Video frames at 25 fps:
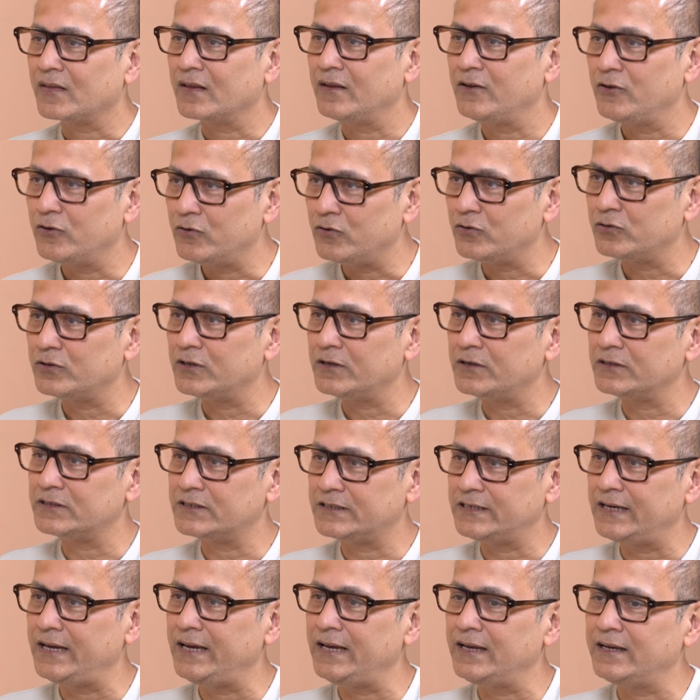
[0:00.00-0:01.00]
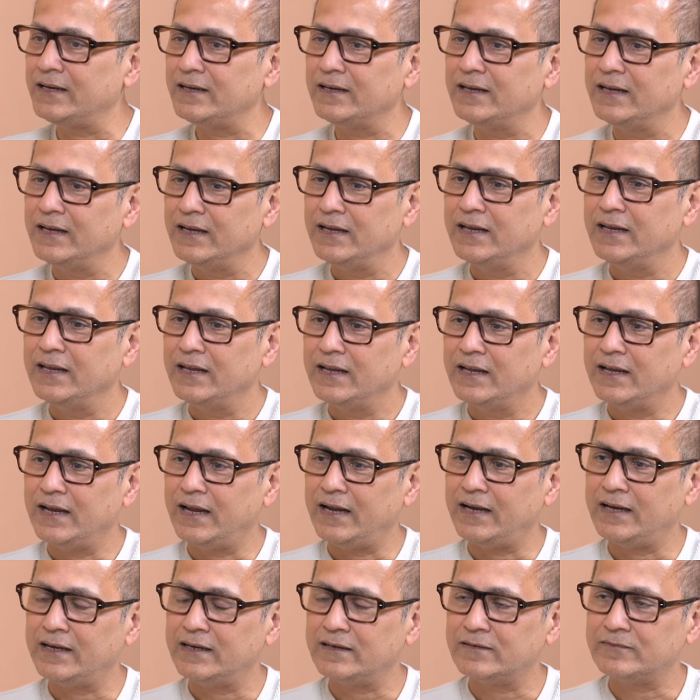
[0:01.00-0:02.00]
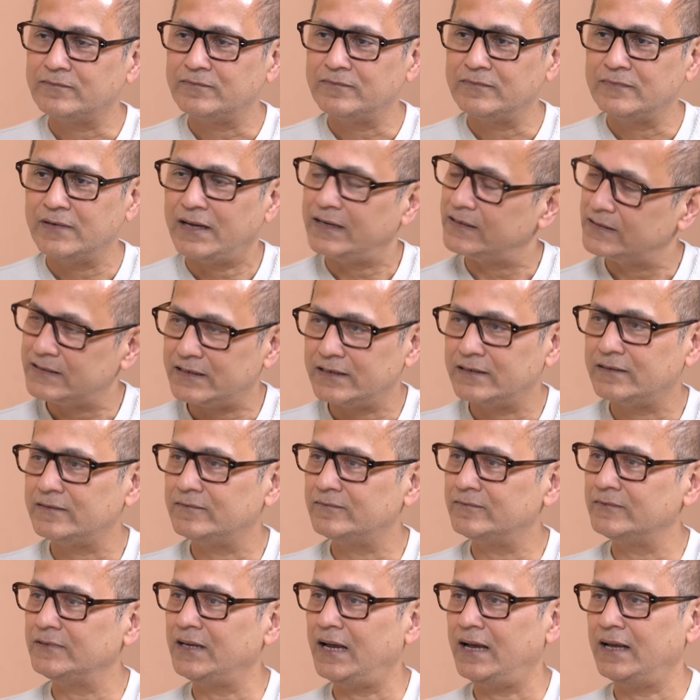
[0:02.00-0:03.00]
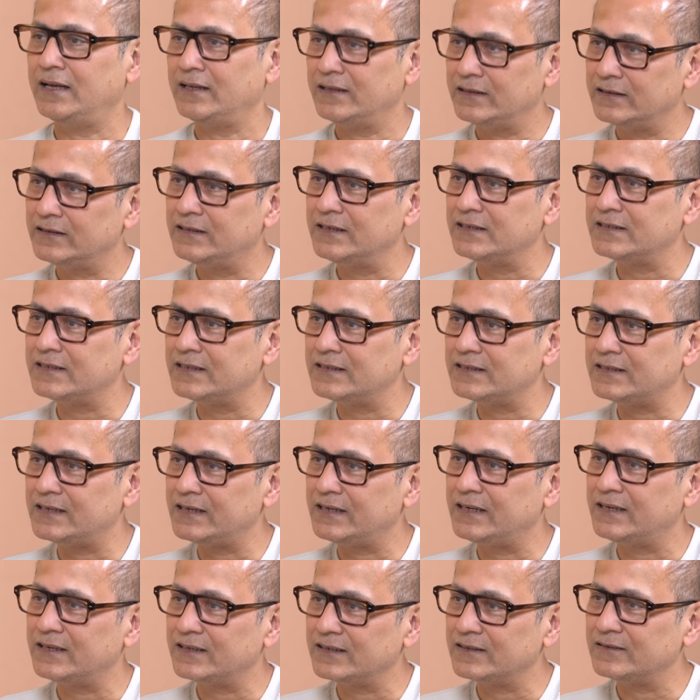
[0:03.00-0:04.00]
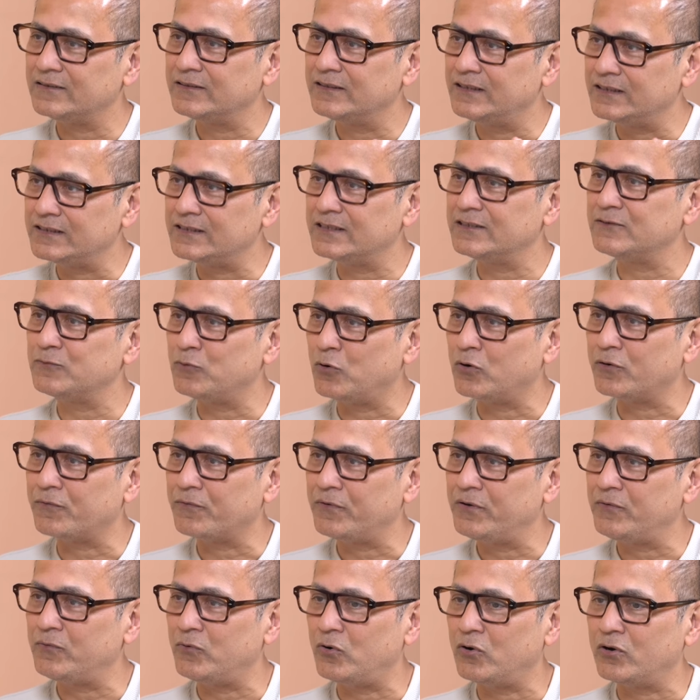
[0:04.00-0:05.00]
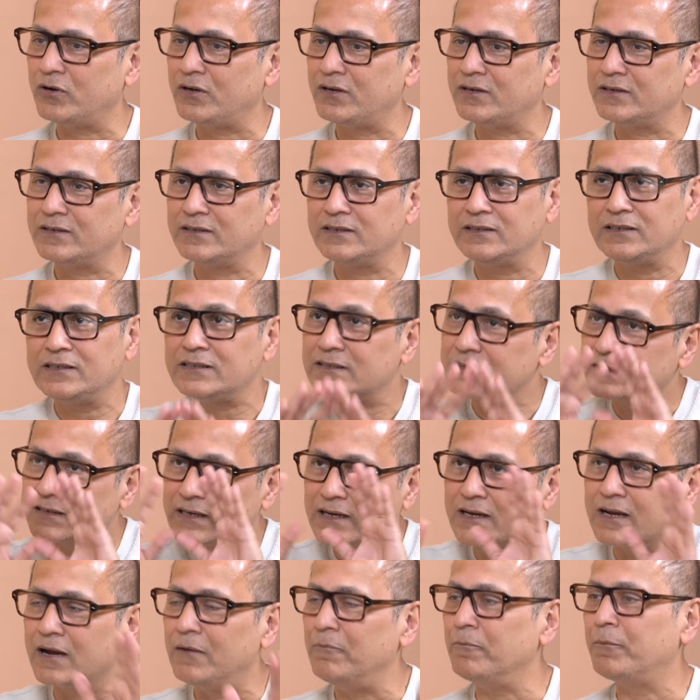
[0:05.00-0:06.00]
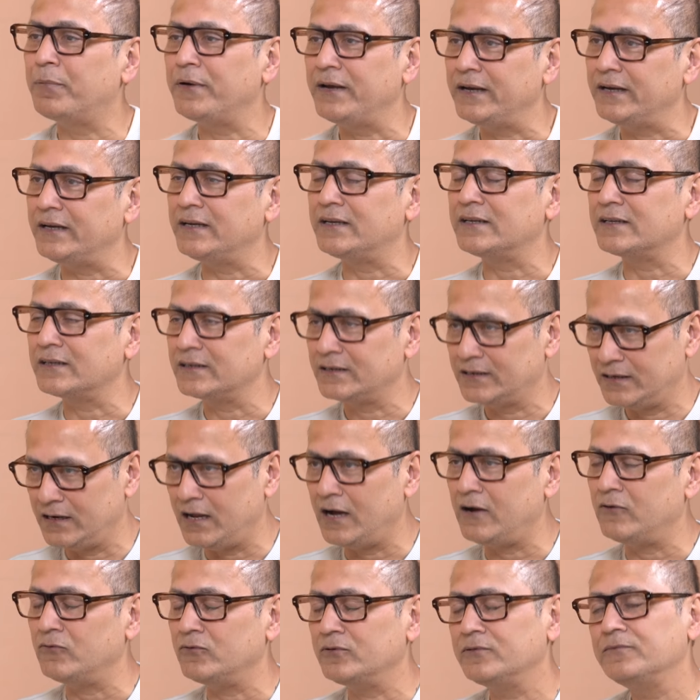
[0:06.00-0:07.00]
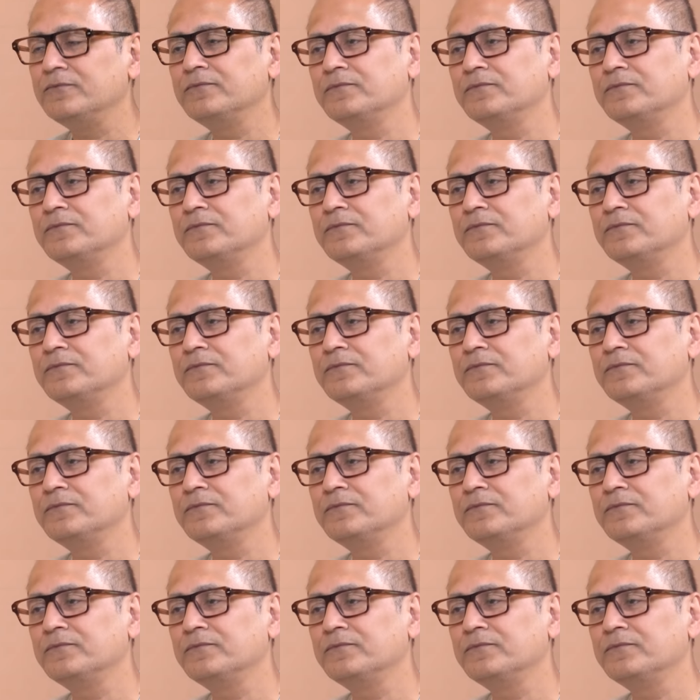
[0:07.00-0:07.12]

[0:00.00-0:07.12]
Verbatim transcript: you know, the scene, and I said, yeah, this is it. This is what we want. This is complete now.